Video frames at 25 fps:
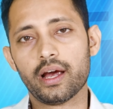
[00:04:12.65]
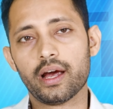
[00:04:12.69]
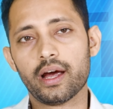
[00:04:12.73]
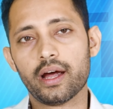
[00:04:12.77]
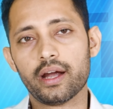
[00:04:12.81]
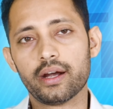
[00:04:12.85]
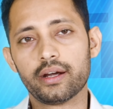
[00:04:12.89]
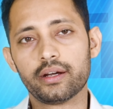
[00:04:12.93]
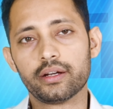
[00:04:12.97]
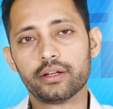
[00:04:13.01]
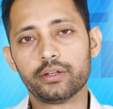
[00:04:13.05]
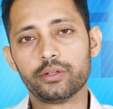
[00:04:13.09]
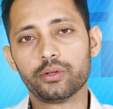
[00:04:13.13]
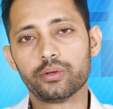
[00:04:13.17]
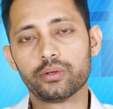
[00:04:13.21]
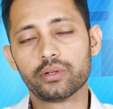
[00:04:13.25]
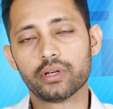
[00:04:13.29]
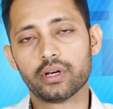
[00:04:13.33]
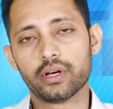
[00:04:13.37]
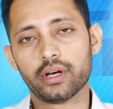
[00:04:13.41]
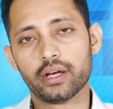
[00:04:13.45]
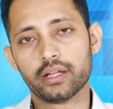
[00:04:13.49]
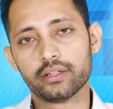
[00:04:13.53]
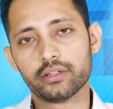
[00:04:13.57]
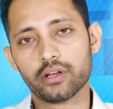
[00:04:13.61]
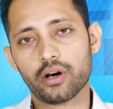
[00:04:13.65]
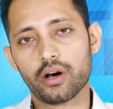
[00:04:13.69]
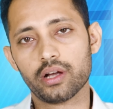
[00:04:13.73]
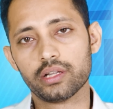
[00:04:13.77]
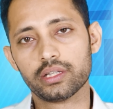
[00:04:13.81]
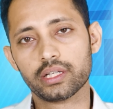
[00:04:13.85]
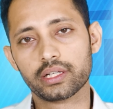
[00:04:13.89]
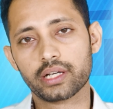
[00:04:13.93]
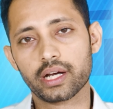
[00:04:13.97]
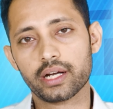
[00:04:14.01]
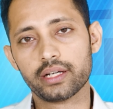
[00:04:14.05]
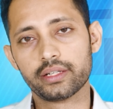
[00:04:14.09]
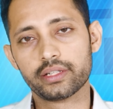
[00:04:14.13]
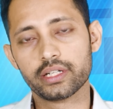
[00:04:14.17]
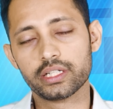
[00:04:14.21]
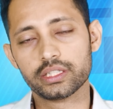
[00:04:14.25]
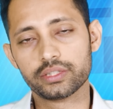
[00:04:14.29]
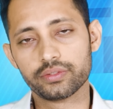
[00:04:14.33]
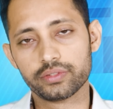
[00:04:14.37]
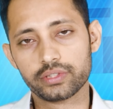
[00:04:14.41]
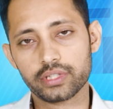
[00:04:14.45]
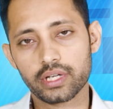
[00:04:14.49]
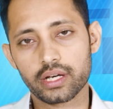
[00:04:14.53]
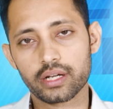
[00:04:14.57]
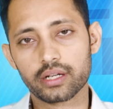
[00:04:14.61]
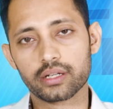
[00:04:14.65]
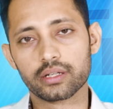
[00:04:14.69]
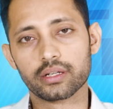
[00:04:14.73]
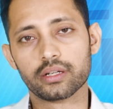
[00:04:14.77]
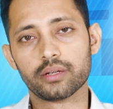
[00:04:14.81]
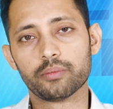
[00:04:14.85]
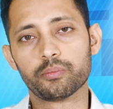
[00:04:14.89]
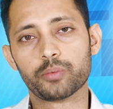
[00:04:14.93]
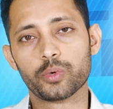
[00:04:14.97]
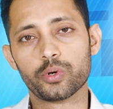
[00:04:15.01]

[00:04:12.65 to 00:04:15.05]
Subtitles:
and all the contents which are